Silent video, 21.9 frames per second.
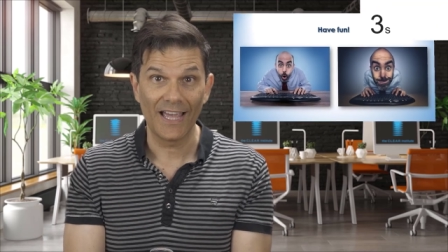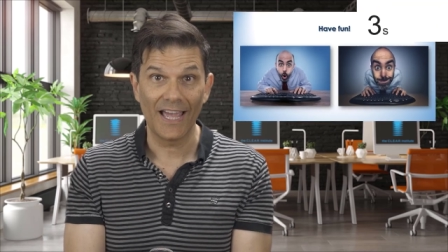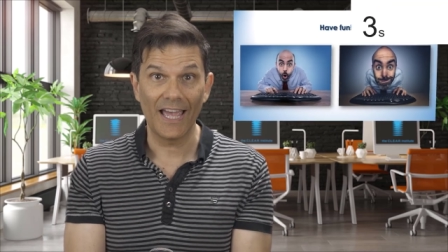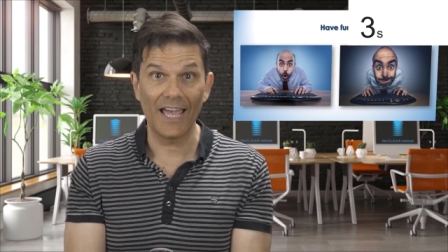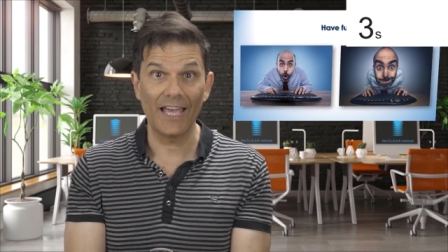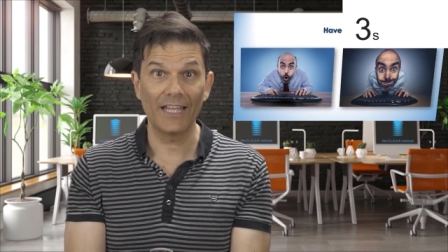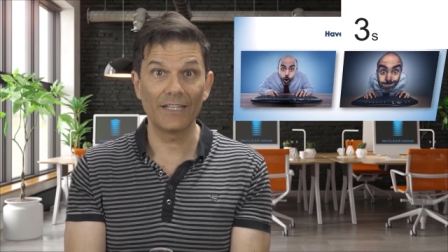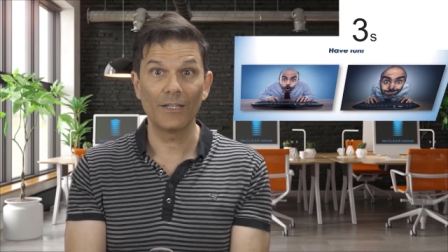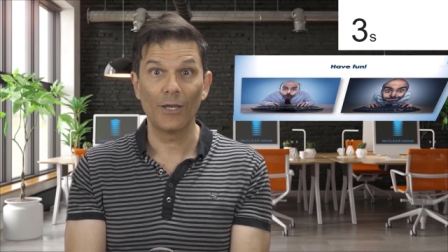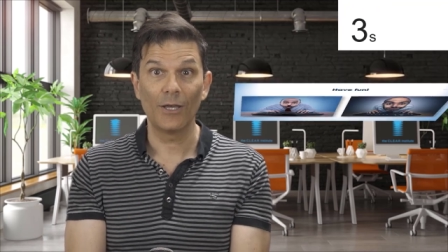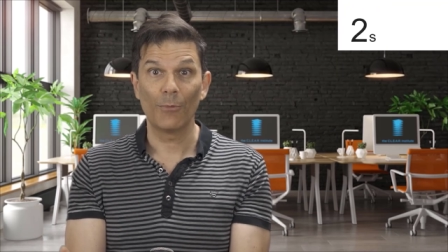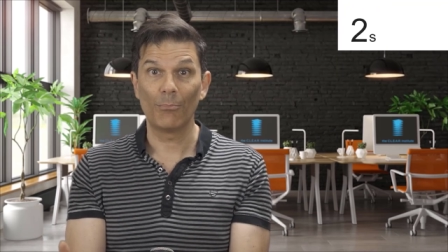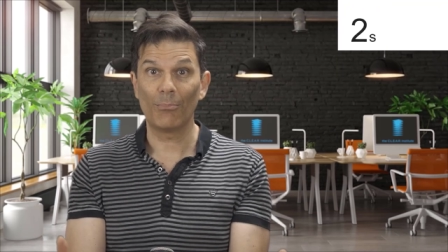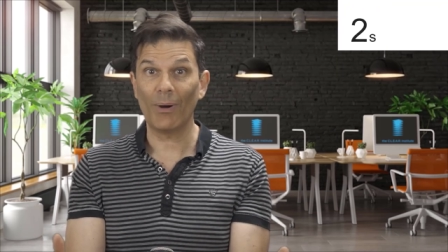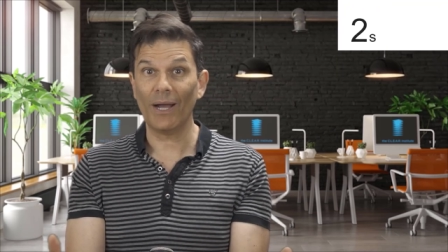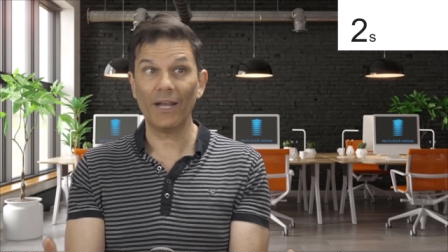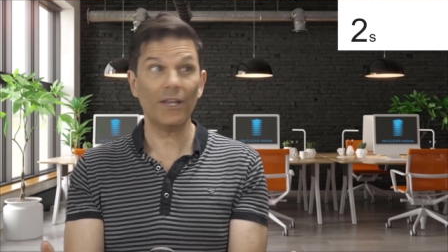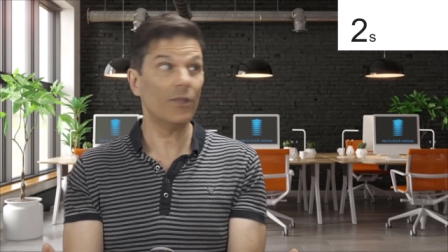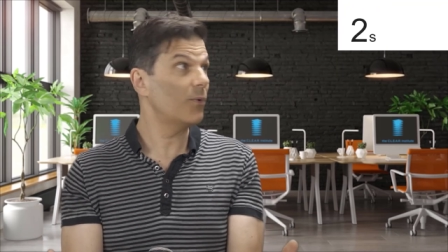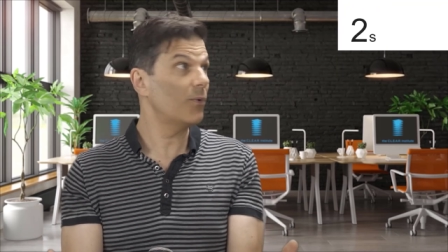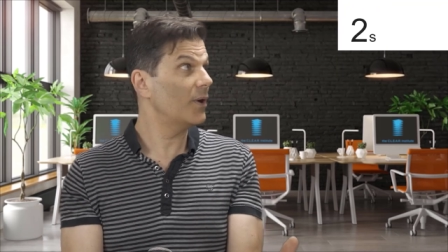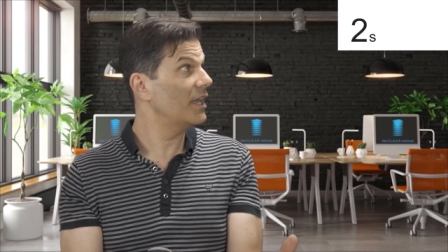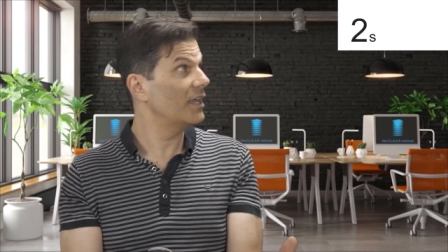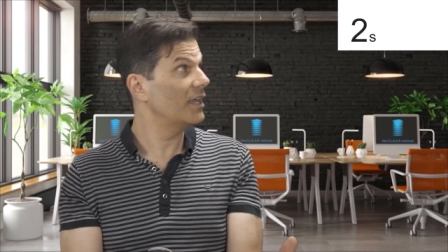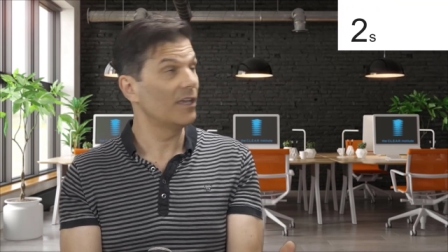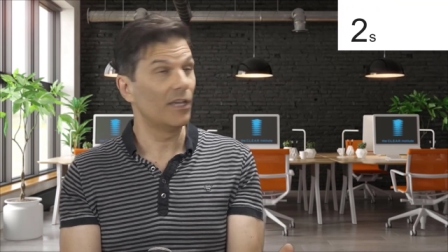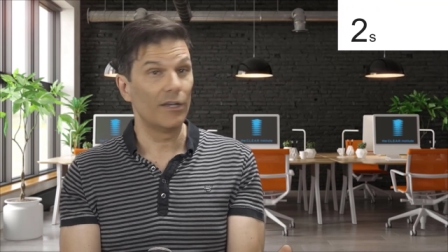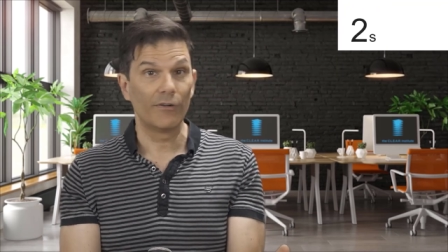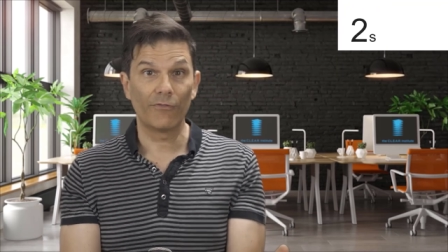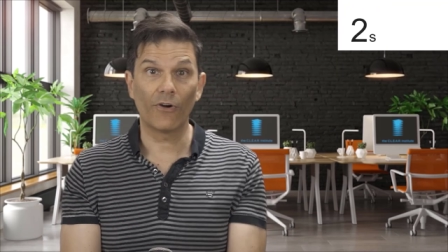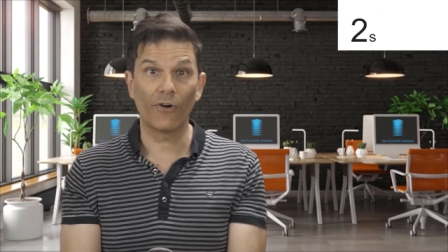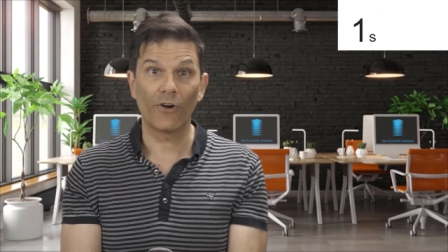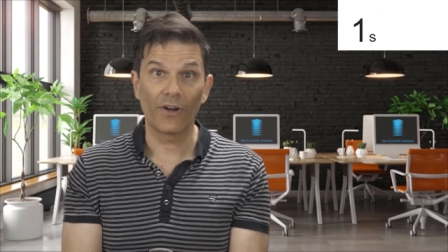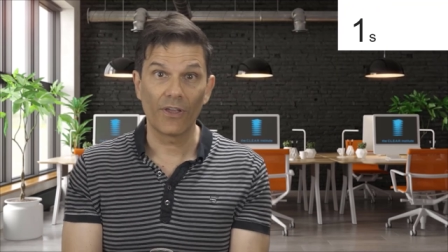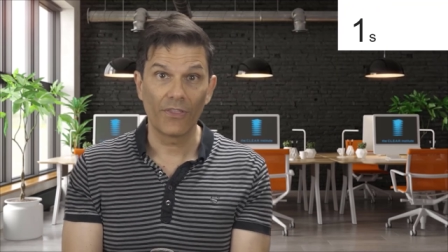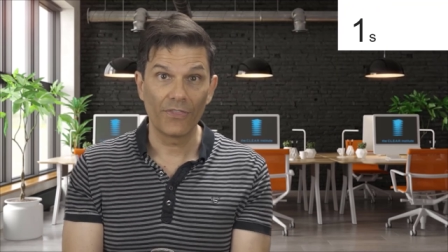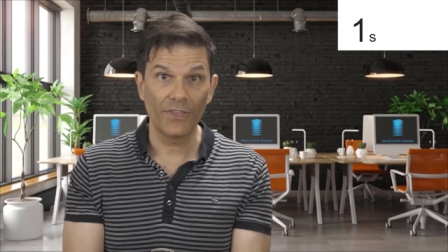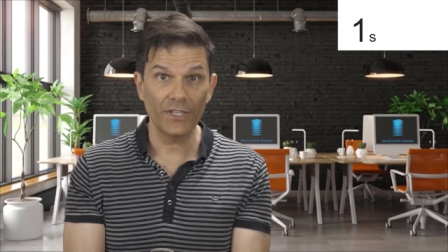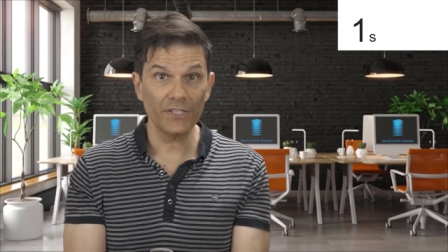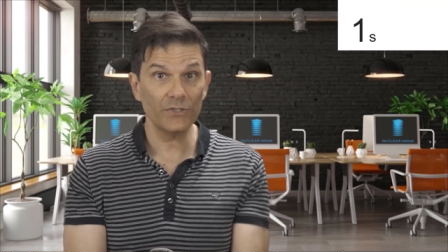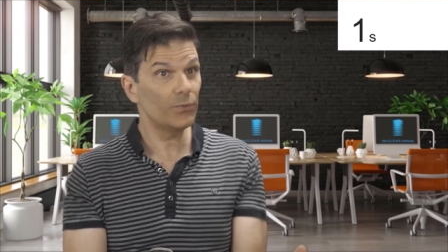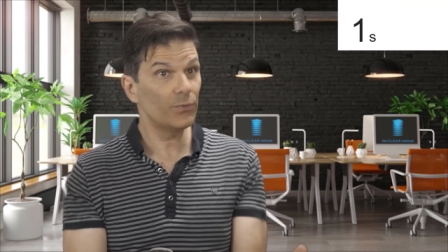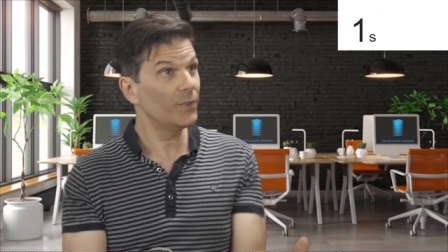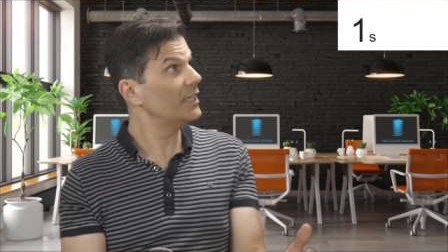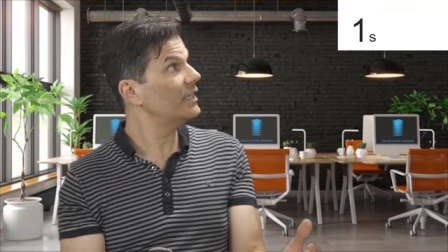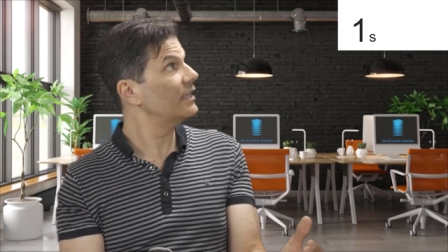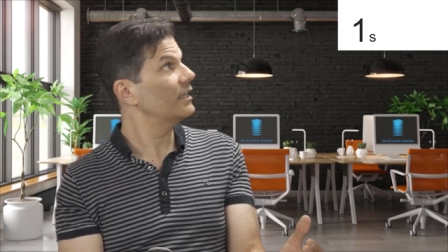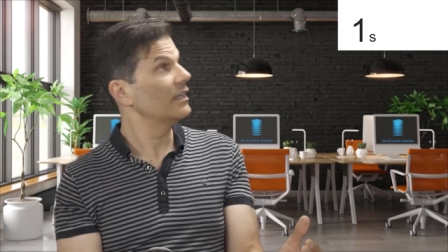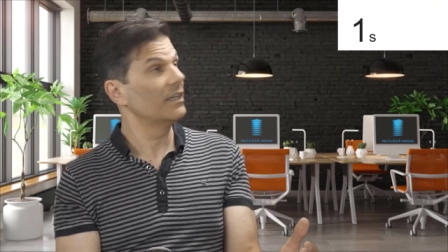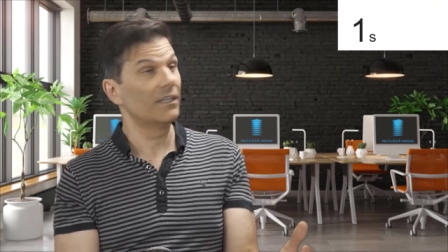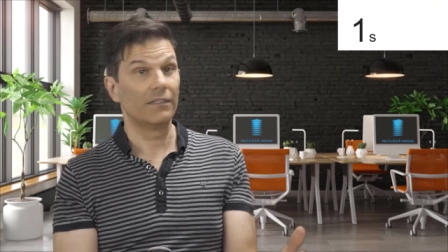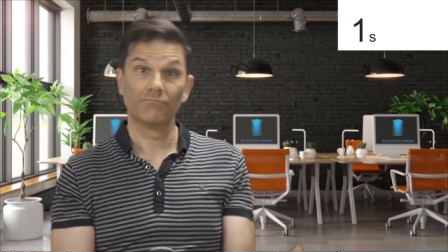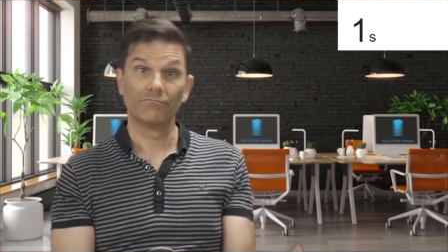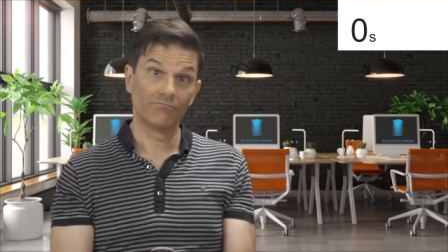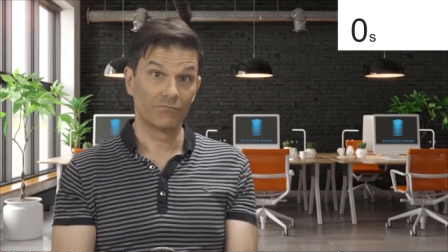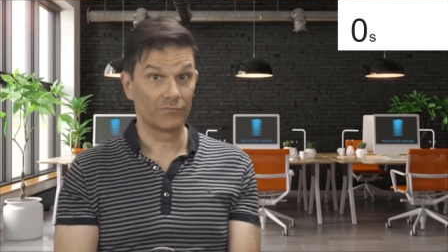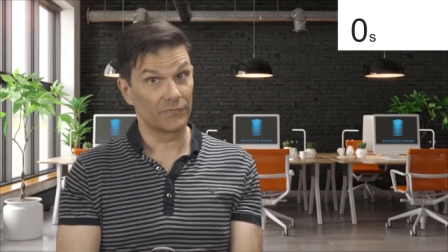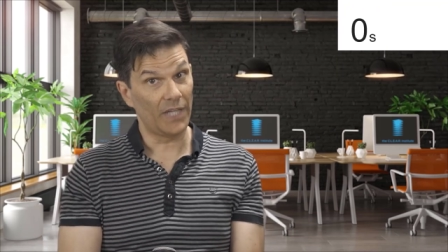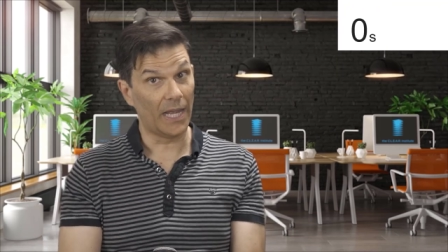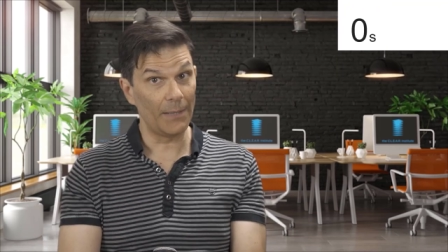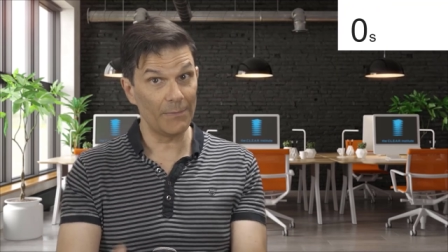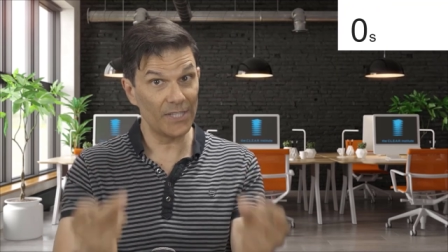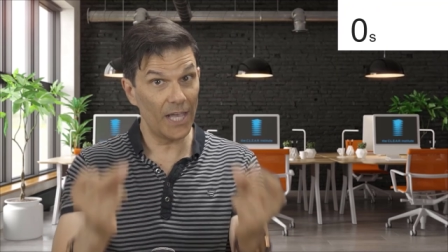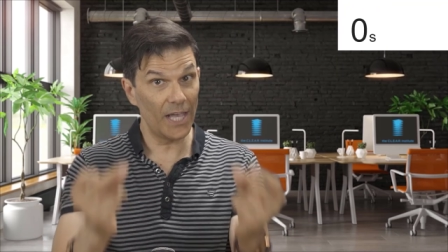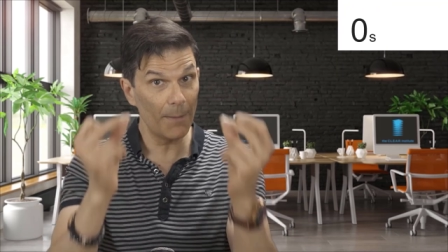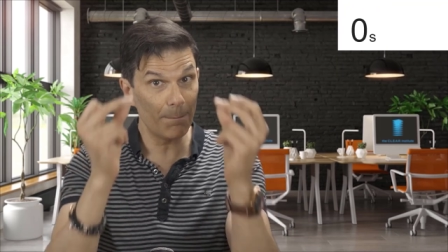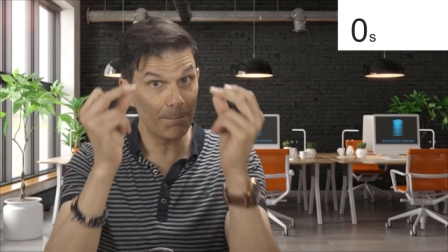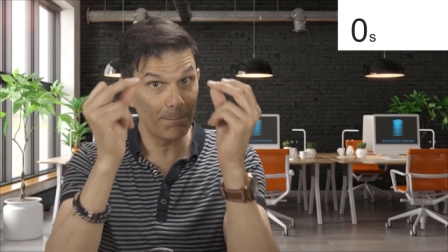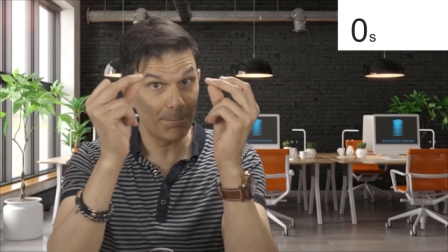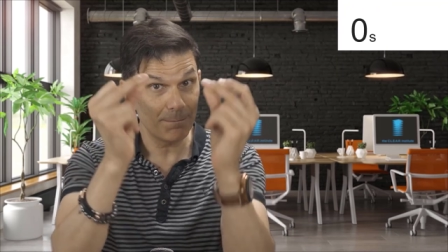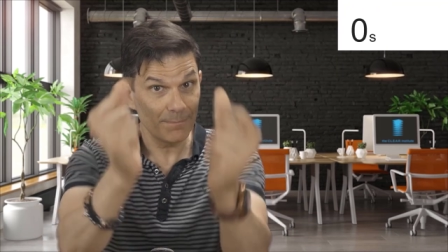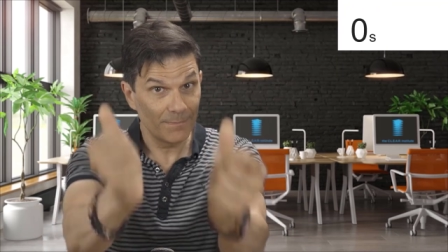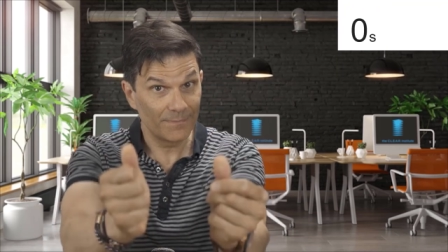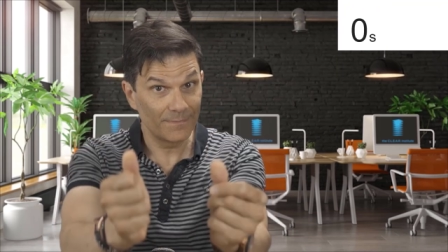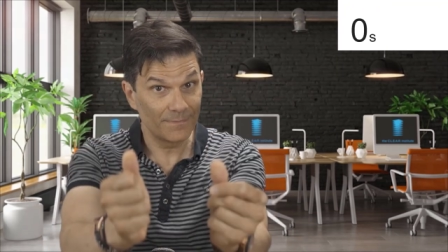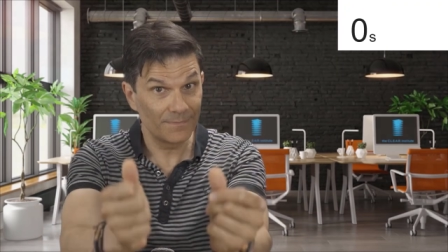And by the way, for this week, time's up!